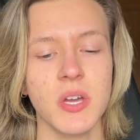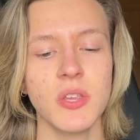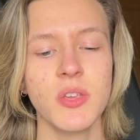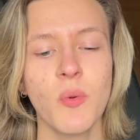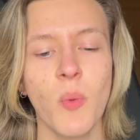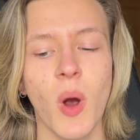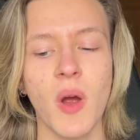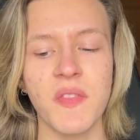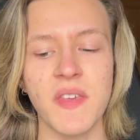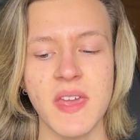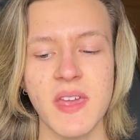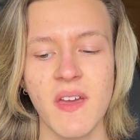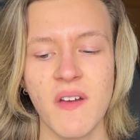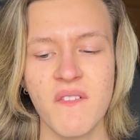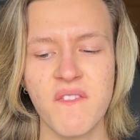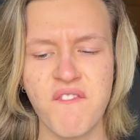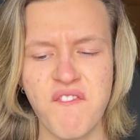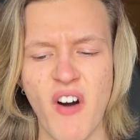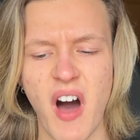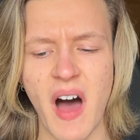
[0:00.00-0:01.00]
You are the
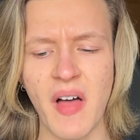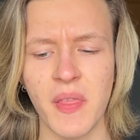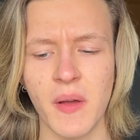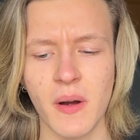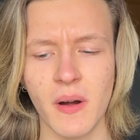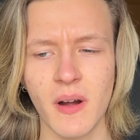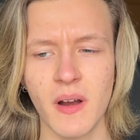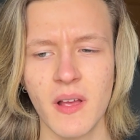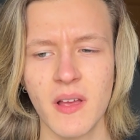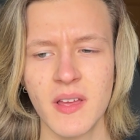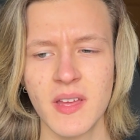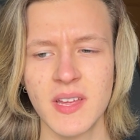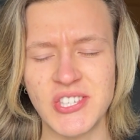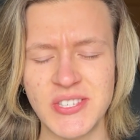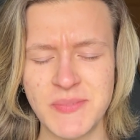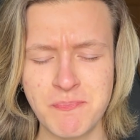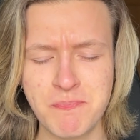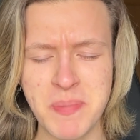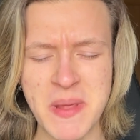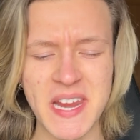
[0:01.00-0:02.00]
father.
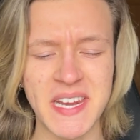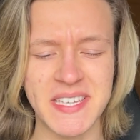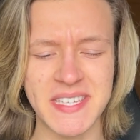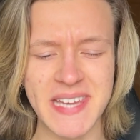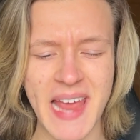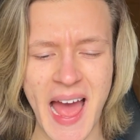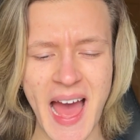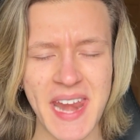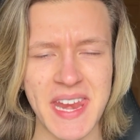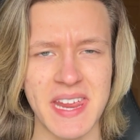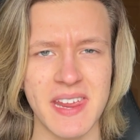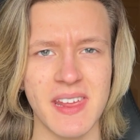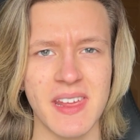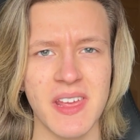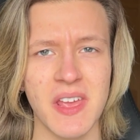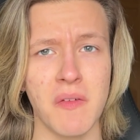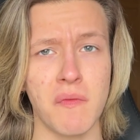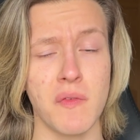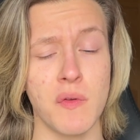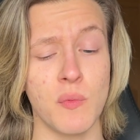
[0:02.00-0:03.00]
Big daddy,
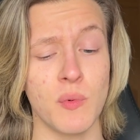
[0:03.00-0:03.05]
if you